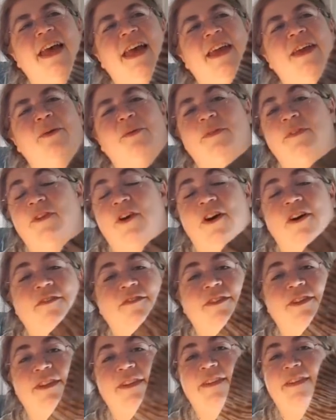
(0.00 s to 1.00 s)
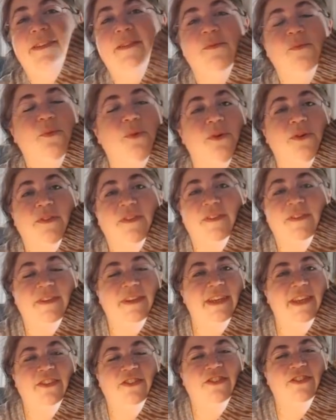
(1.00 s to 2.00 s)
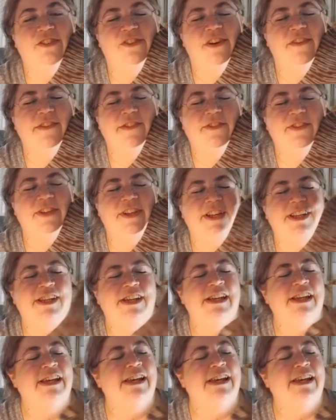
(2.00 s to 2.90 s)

It was awful. It's the worst Kitchener I've ever done.